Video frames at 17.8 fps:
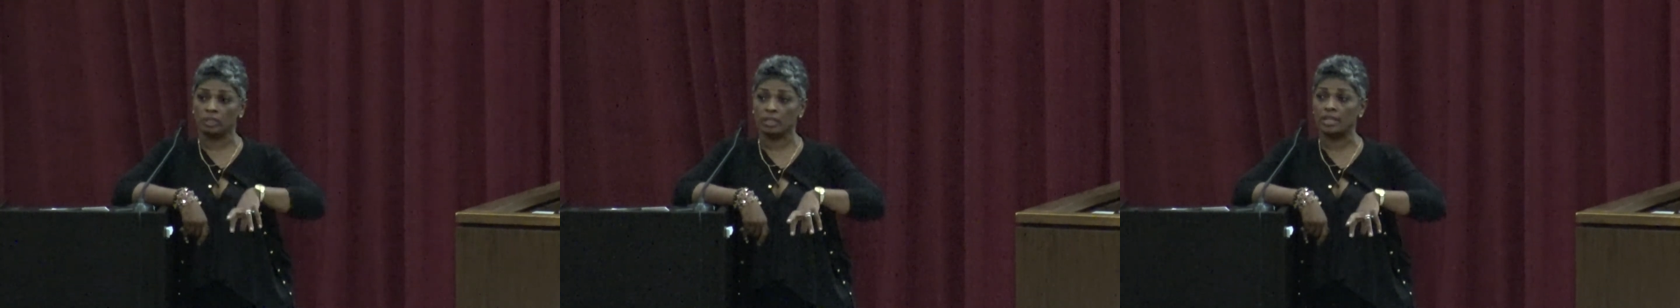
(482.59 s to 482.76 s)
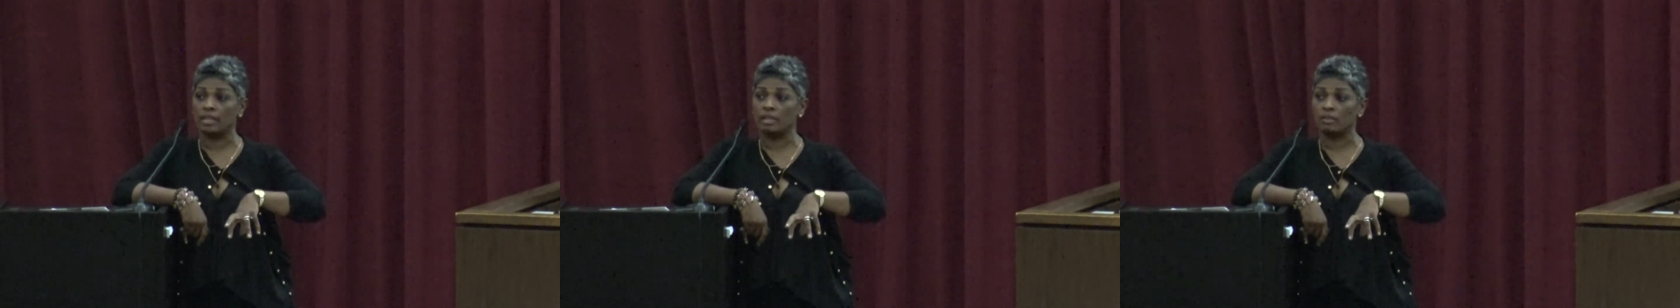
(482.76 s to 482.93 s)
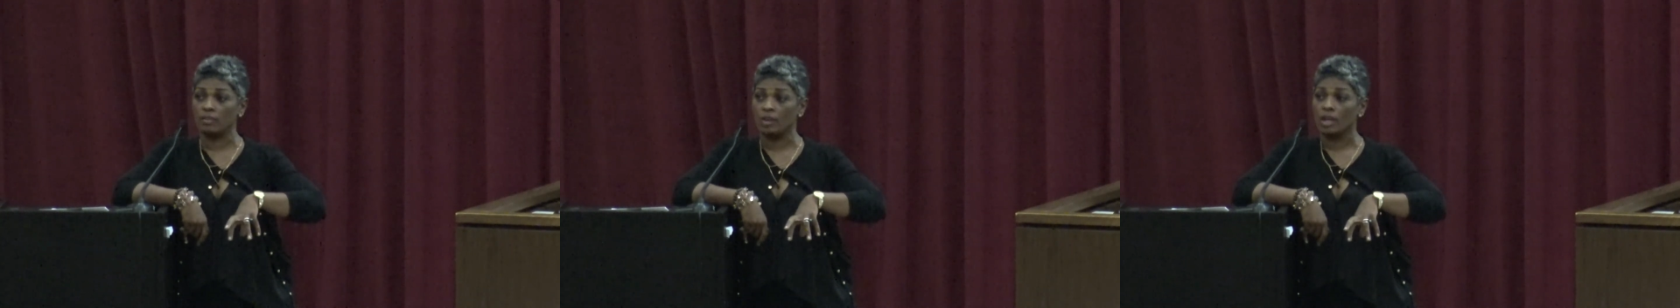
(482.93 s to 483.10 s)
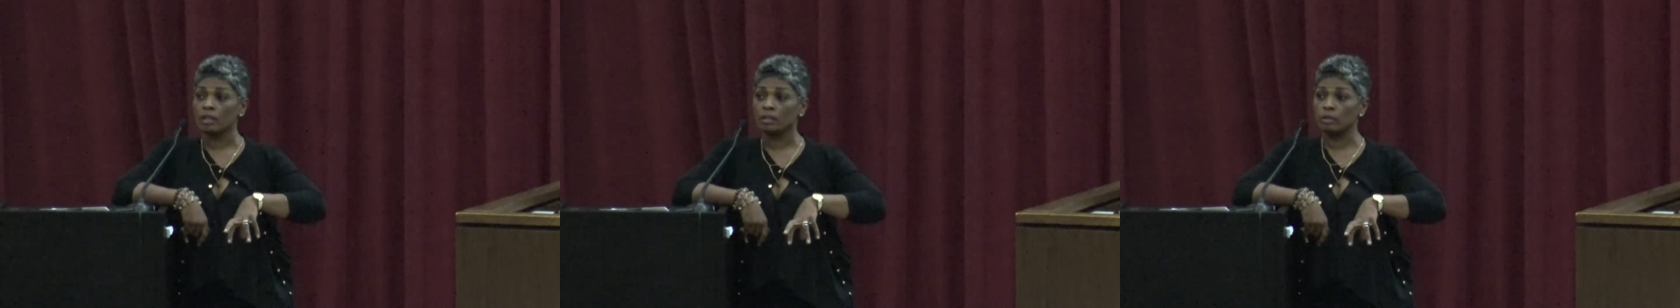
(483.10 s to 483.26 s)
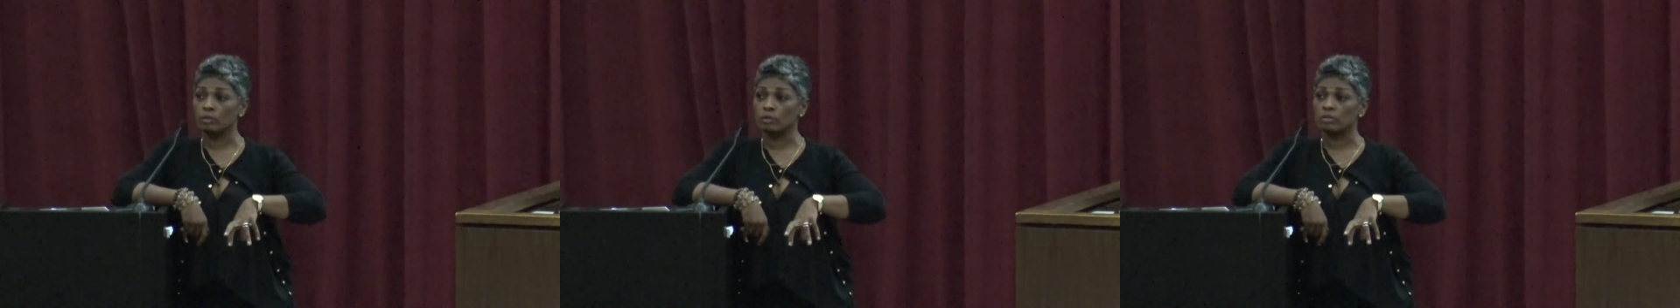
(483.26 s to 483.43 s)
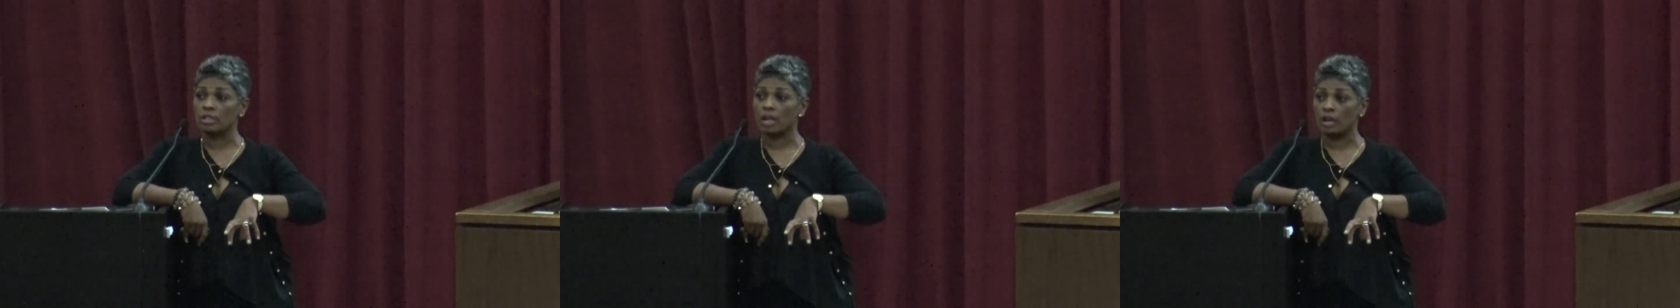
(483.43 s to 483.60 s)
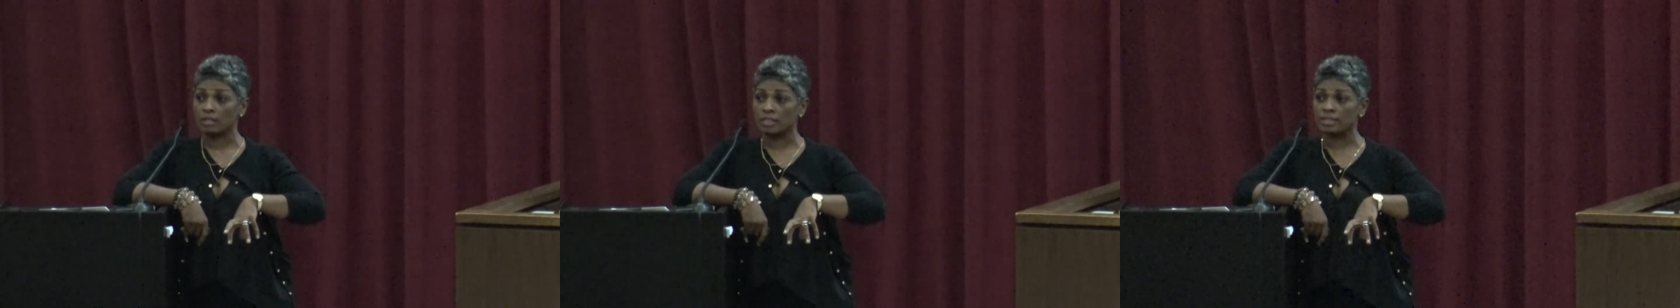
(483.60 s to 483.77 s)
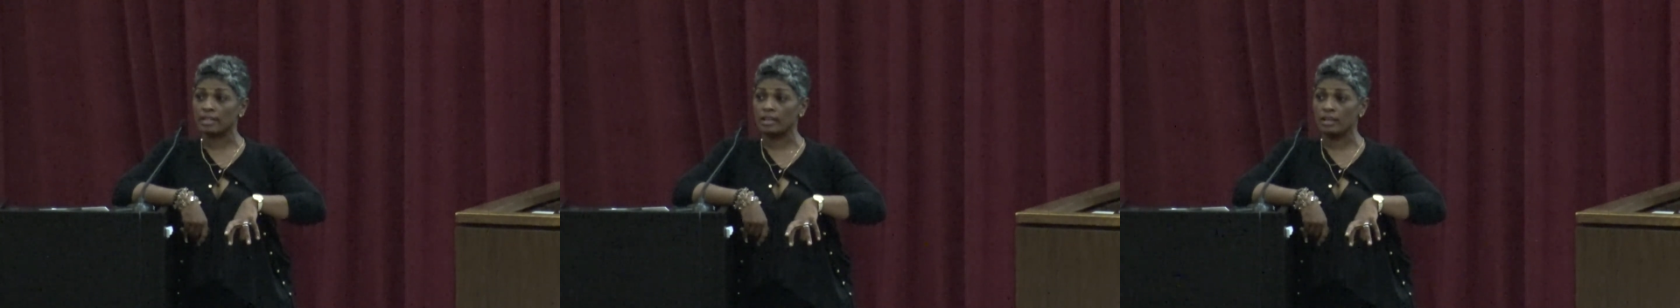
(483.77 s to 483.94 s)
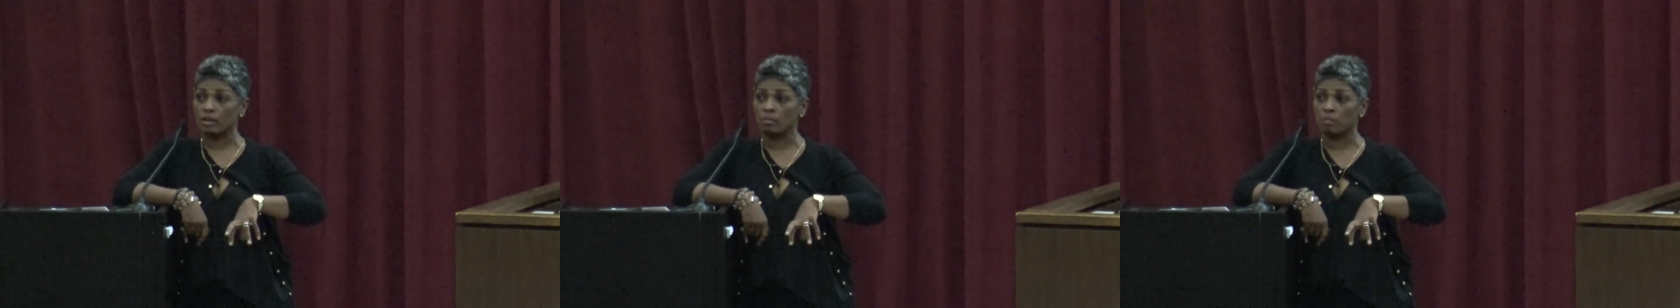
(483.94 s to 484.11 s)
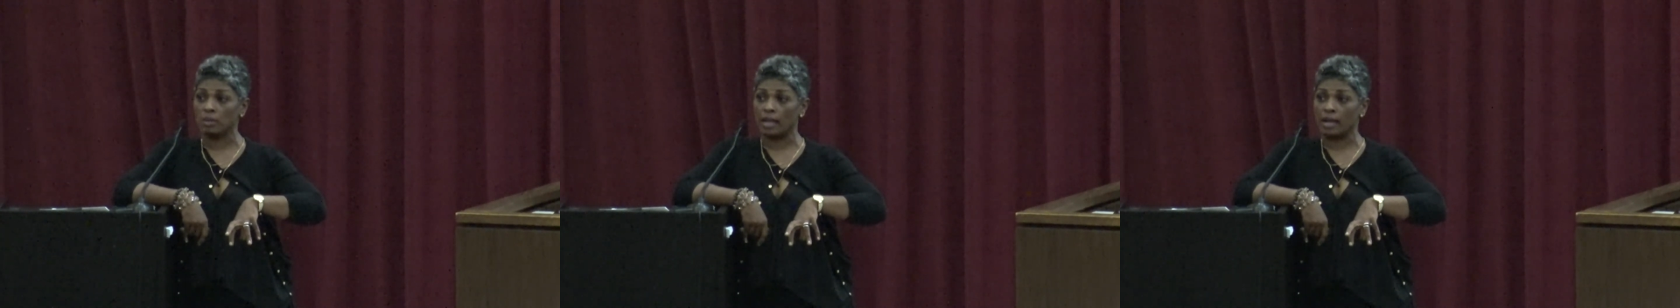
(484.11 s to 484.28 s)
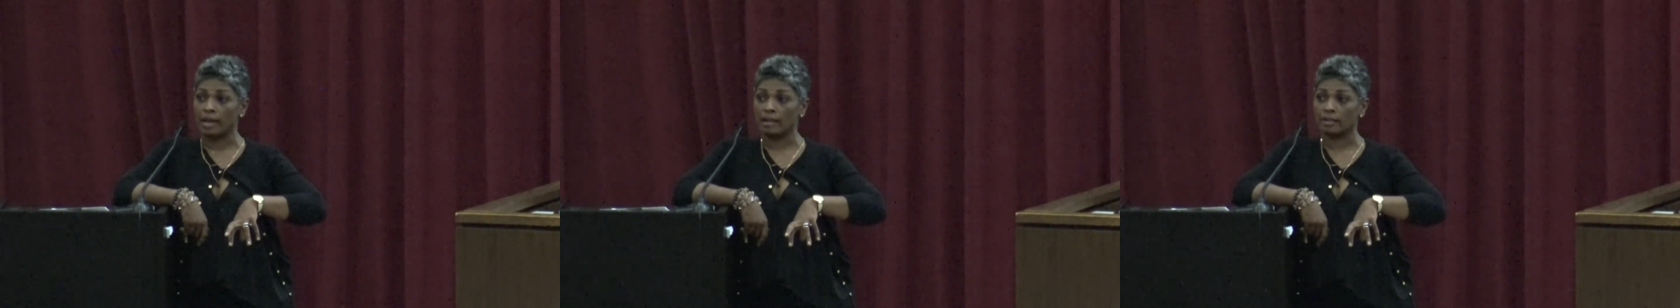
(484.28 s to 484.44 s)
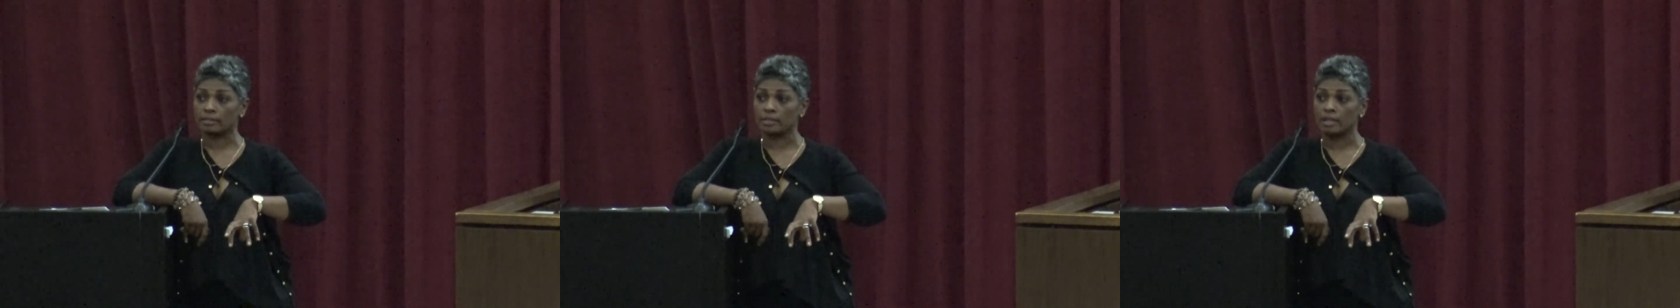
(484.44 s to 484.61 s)
lose our cell
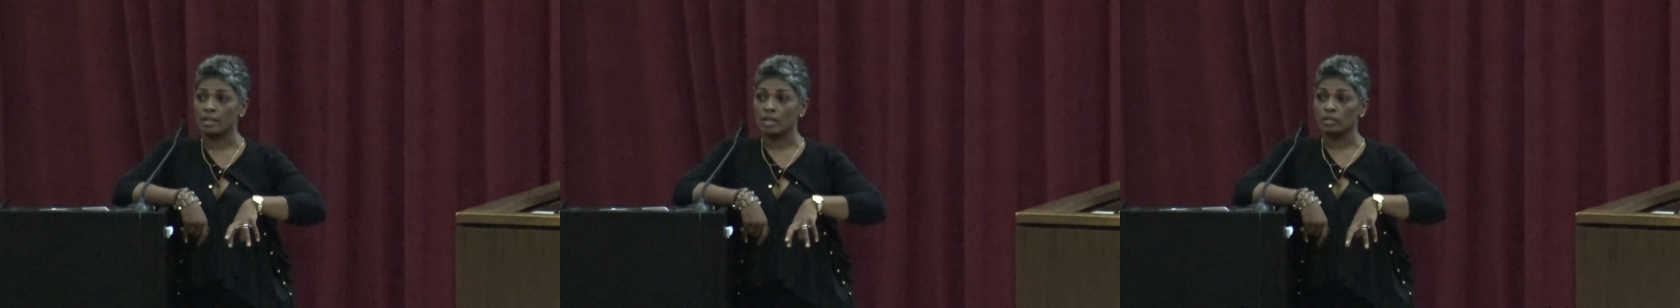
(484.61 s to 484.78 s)
blocks.